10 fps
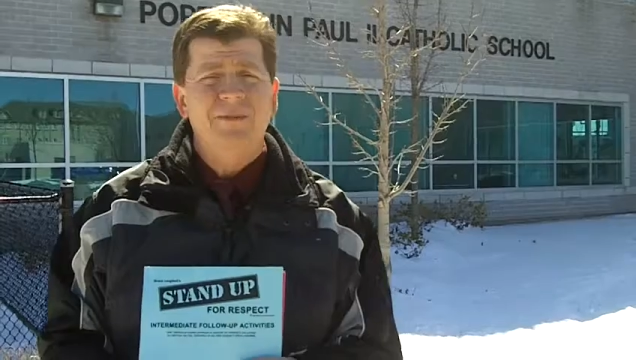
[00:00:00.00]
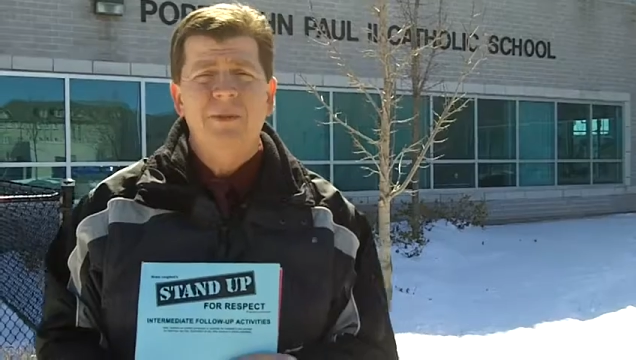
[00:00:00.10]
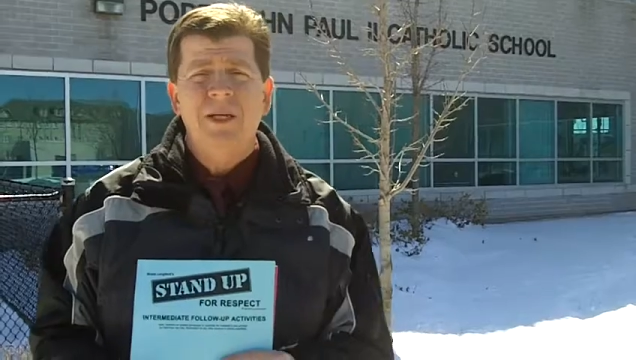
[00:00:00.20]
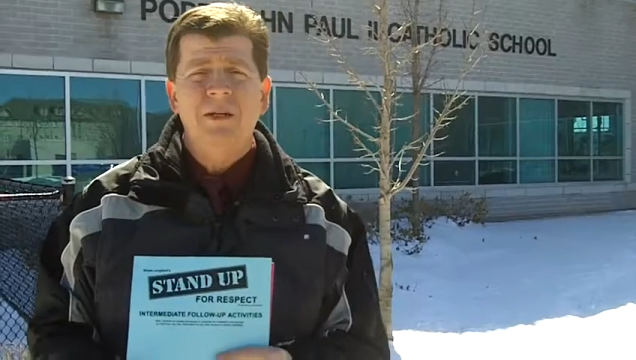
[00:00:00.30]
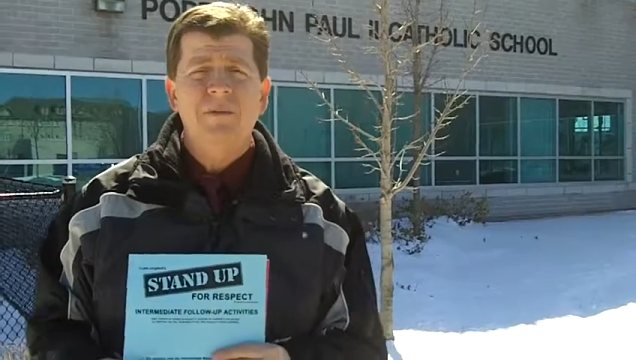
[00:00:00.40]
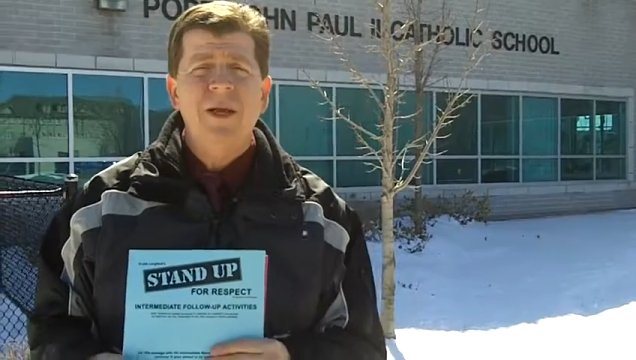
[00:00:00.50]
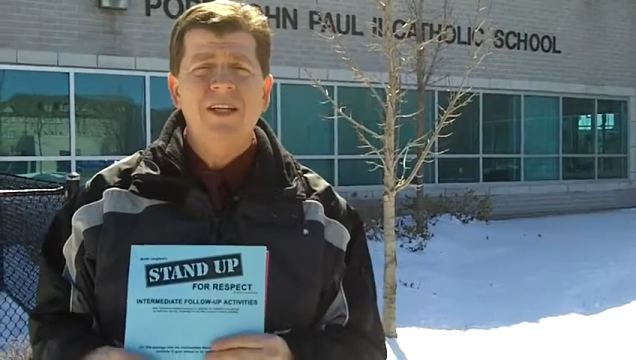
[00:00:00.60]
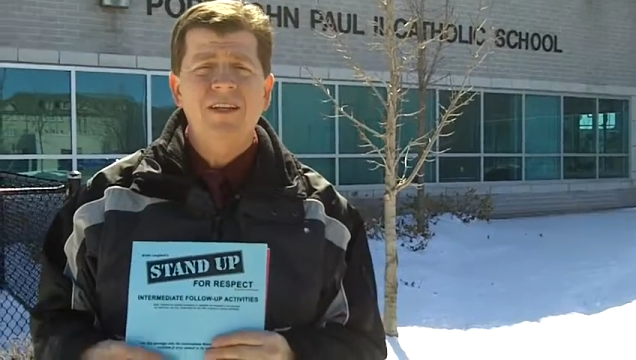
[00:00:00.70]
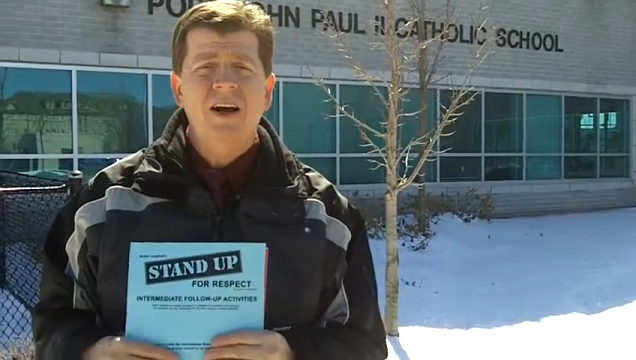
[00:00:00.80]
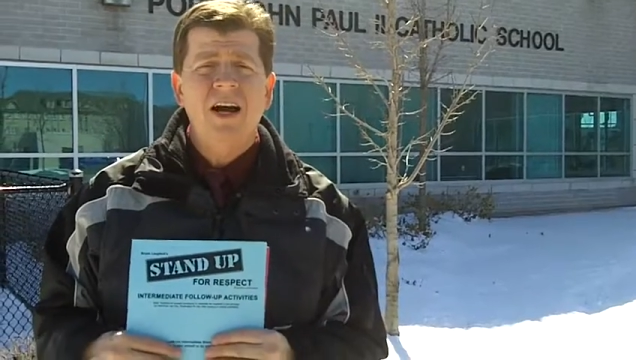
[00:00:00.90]
was being
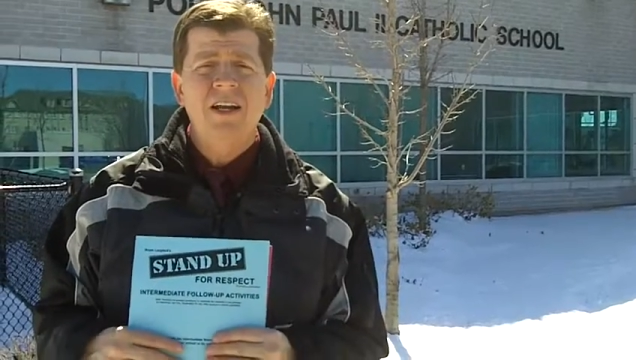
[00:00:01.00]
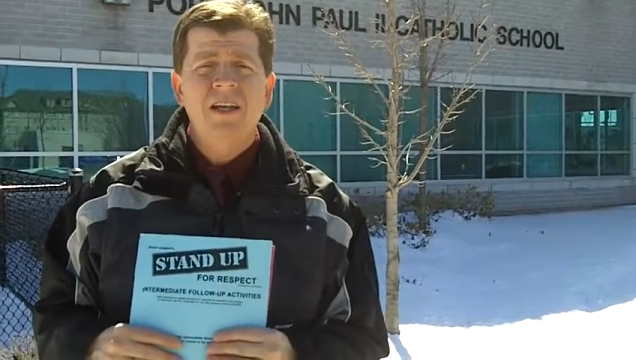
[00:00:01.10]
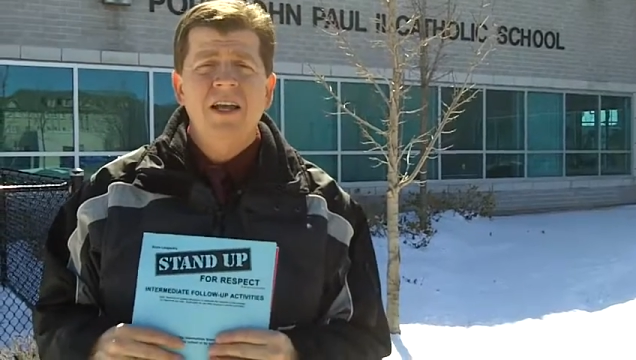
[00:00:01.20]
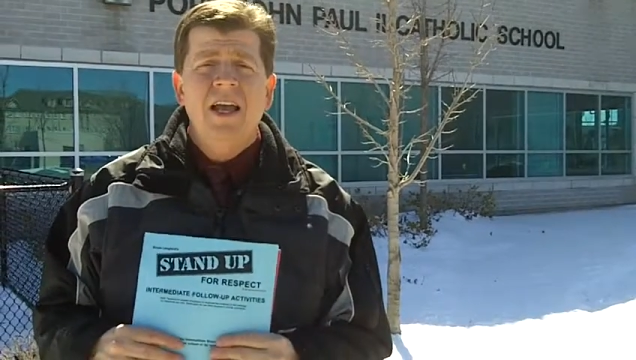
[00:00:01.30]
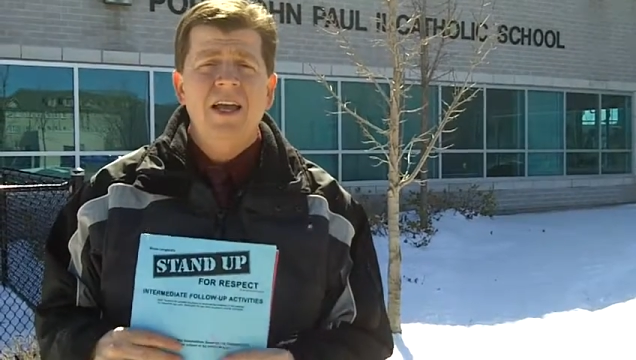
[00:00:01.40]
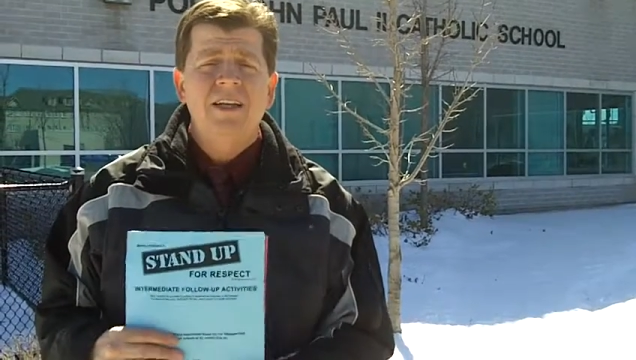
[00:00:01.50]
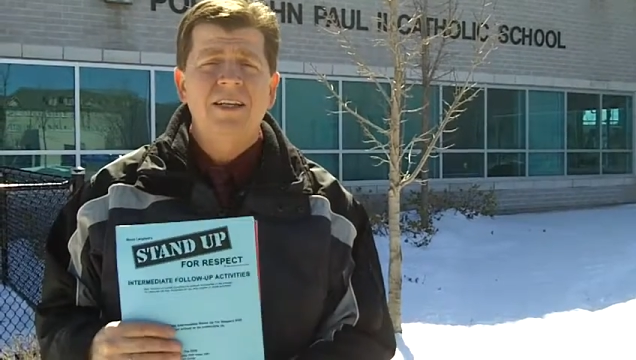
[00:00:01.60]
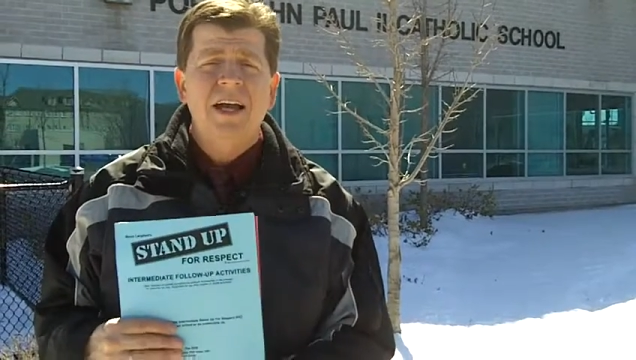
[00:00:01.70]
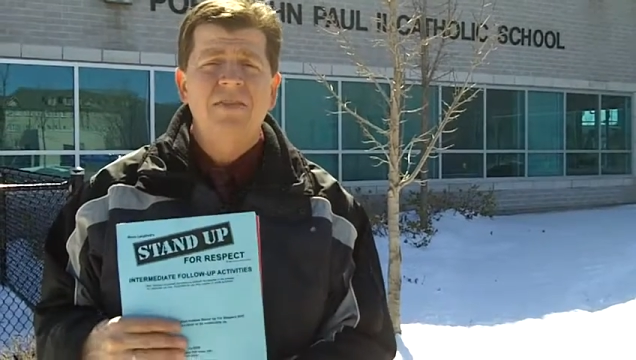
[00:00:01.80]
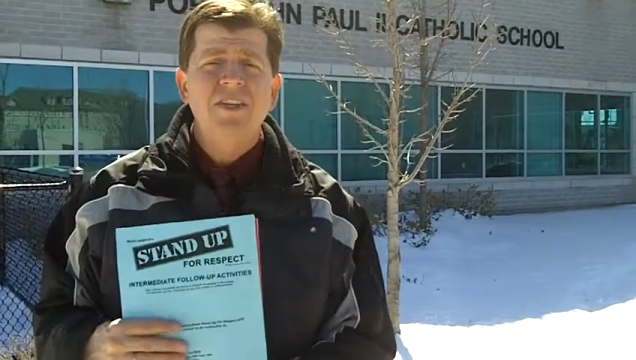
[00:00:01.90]
picked on, and uh,